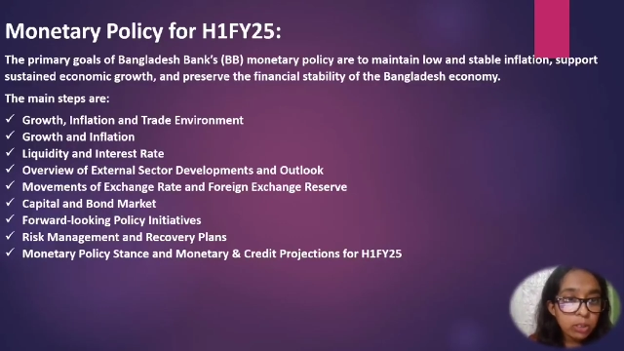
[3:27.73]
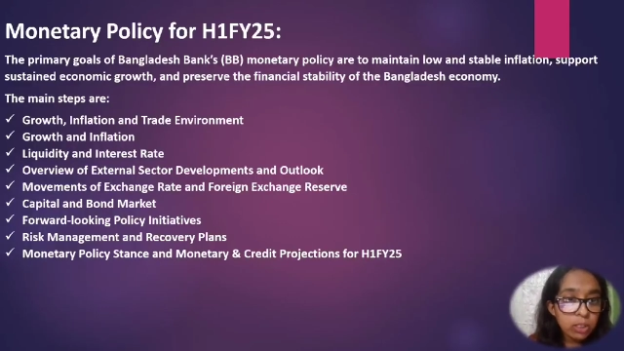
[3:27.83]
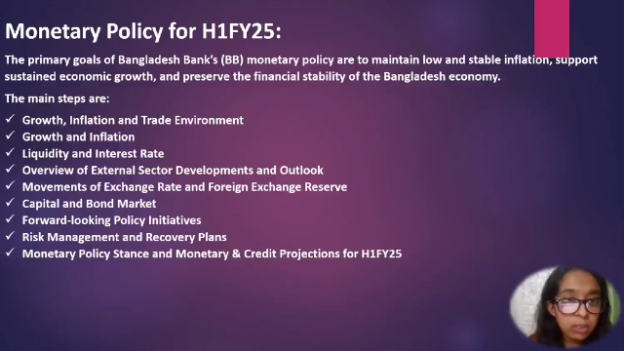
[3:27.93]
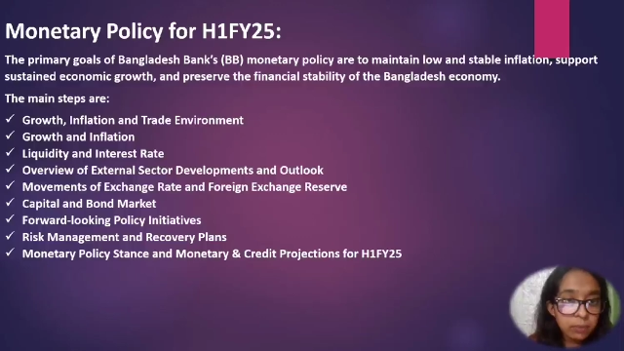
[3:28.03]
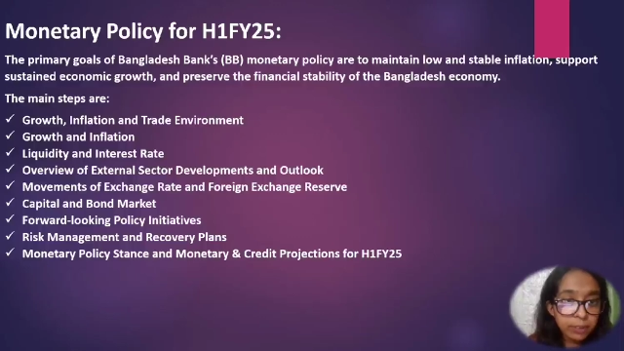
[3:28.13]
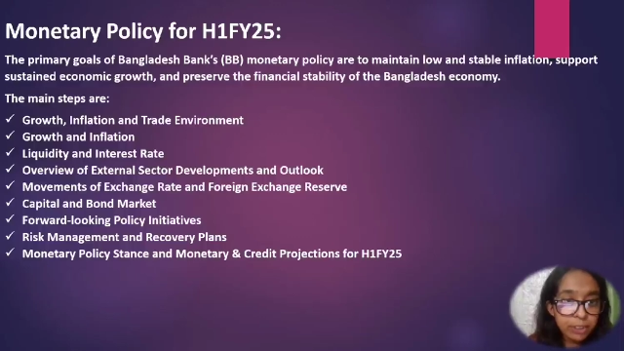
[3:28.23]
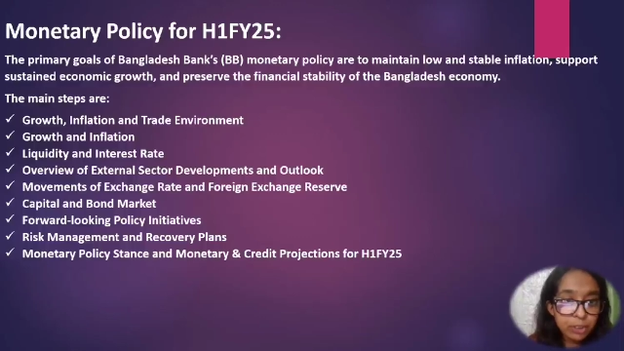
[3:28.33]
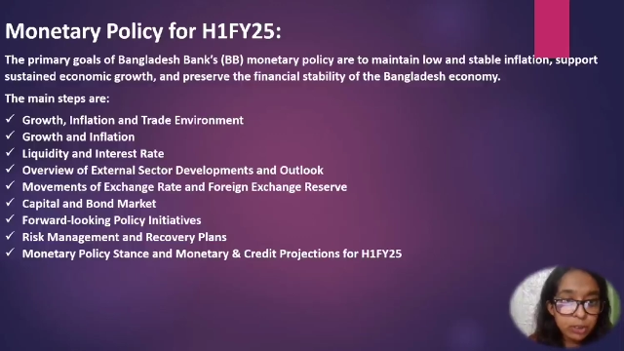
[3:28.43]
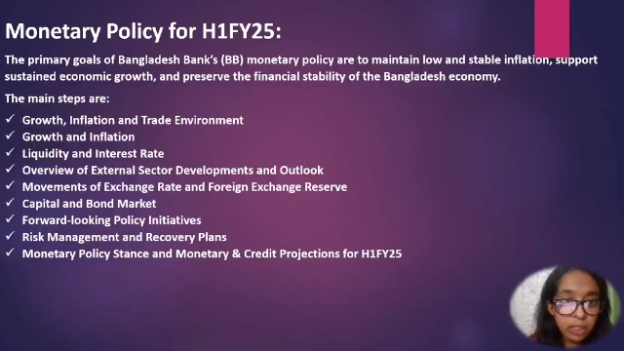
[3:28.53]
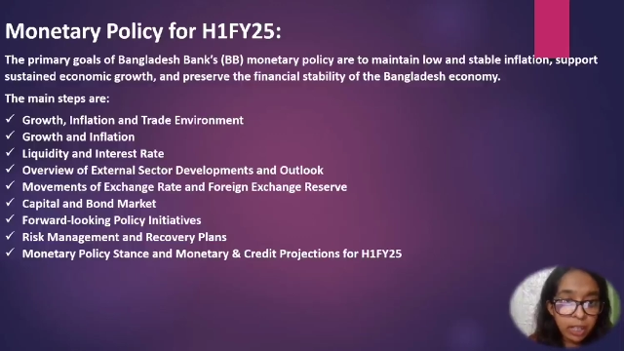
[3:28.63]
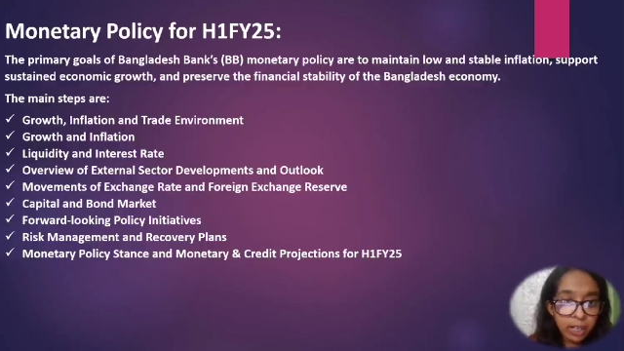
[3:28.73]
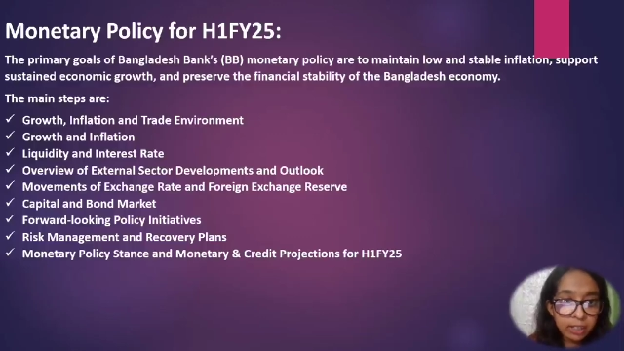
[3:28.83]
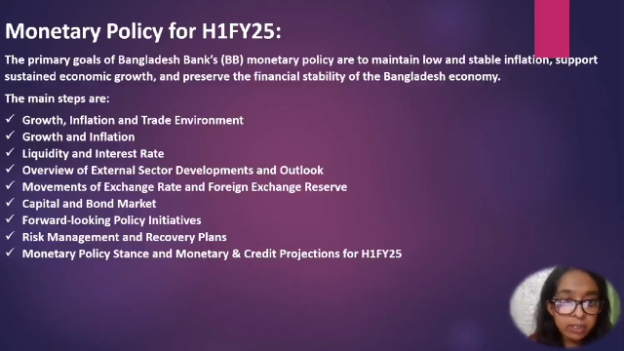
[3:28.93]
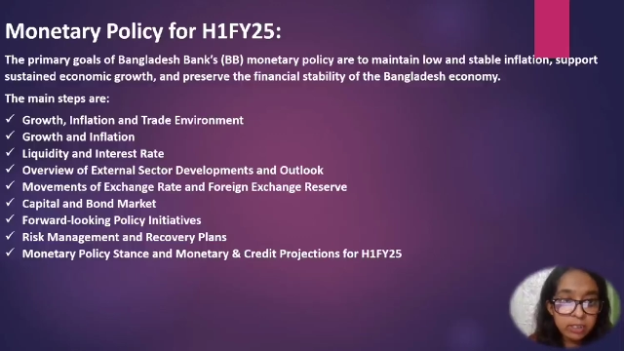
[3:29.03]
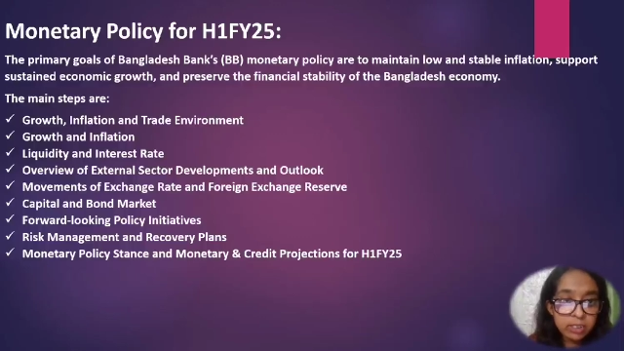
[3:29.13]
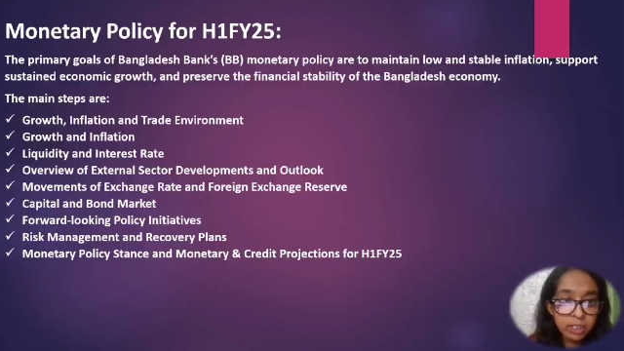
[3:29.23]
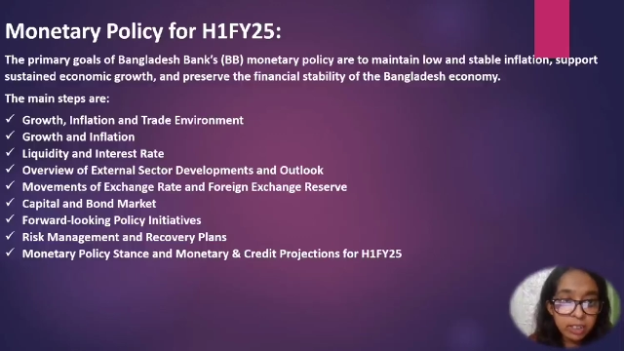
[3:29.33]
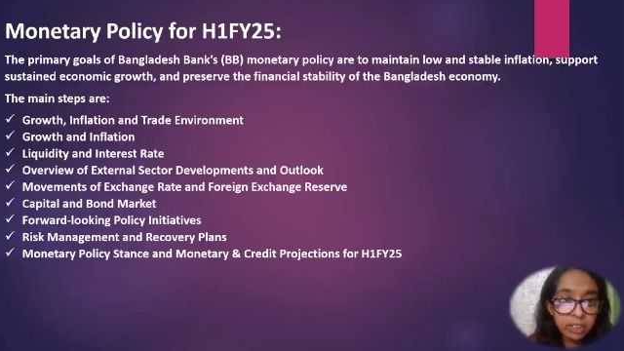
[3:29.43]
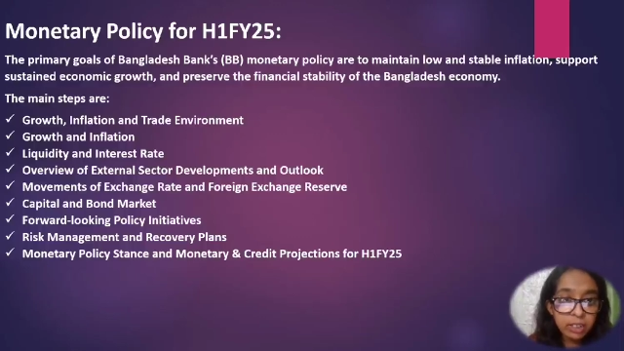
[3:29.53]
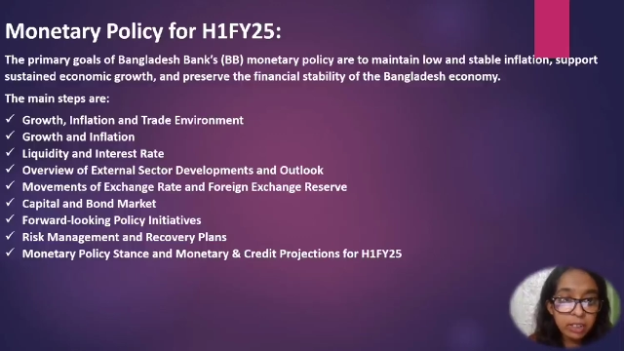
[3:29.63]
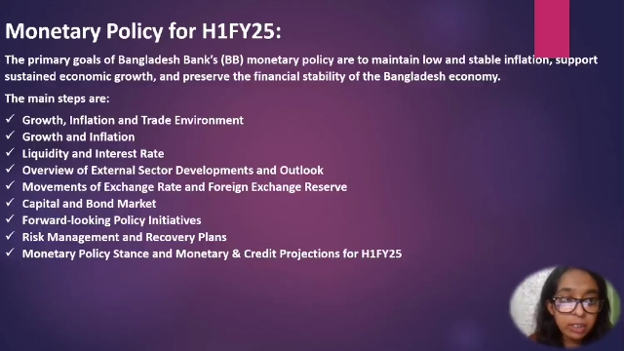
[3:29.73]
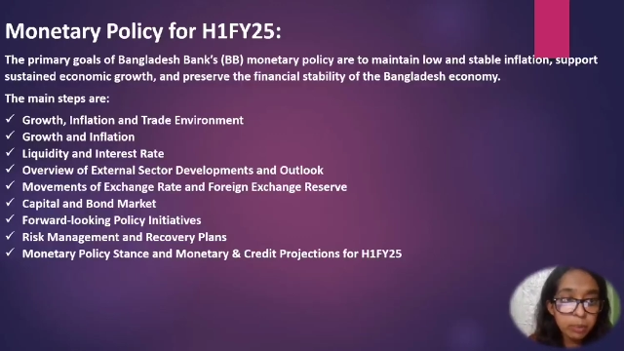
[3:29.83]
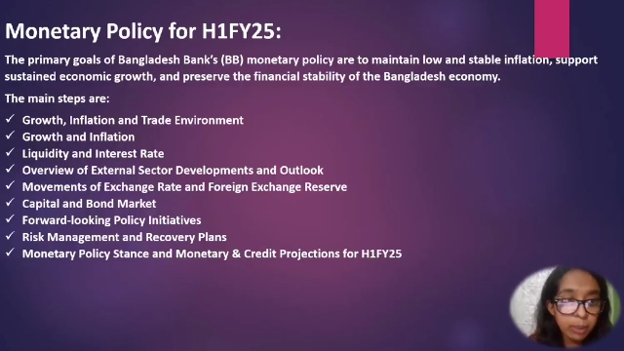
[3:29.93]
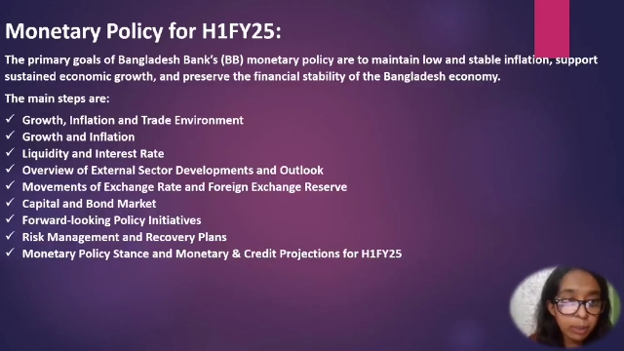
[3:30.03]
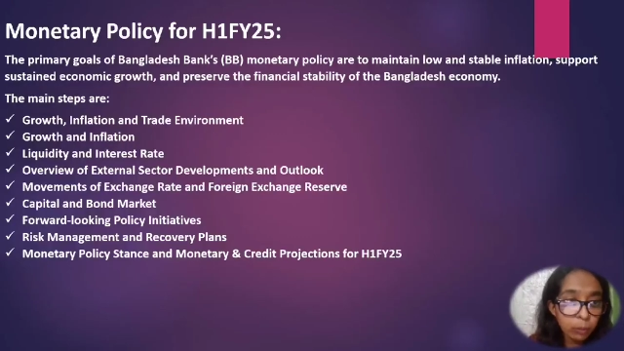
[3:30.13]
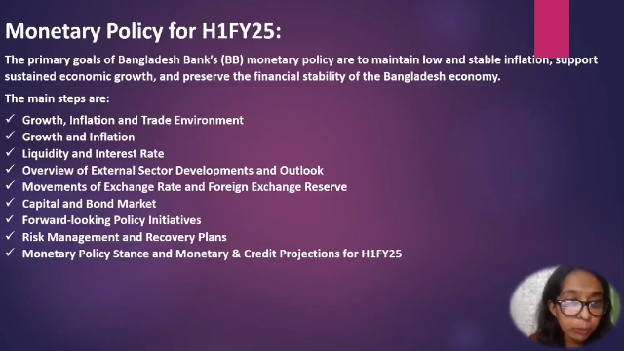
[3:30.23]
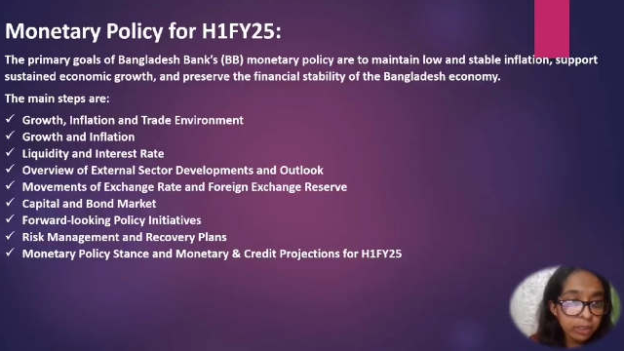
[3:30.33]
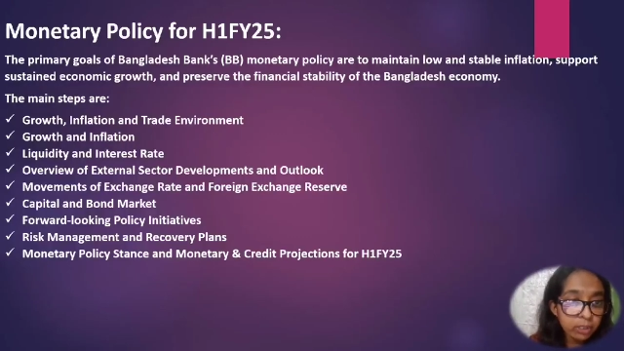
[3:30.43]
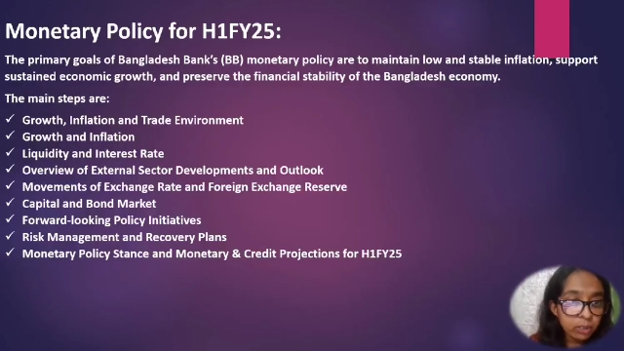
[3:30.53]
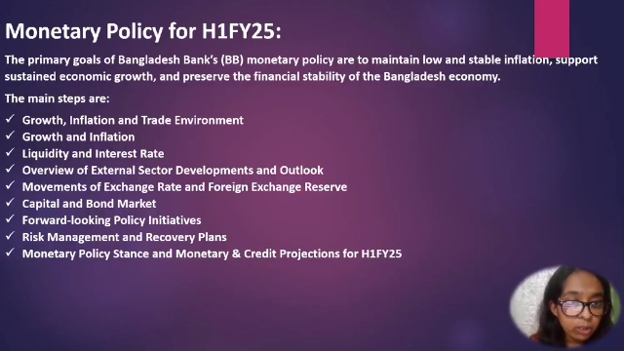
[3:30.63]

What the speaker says: inflation, and trade environment,